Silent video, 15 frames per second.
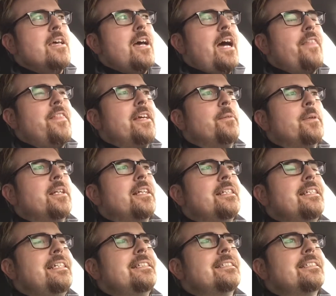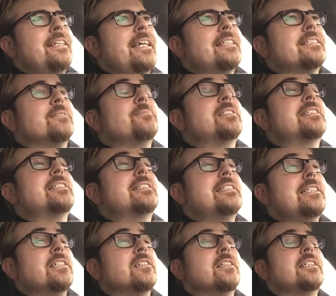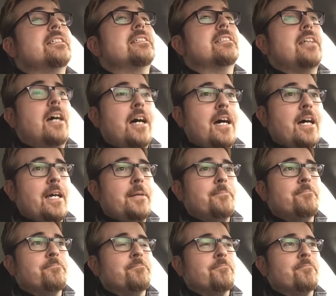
I think I'm going to need to take some serious time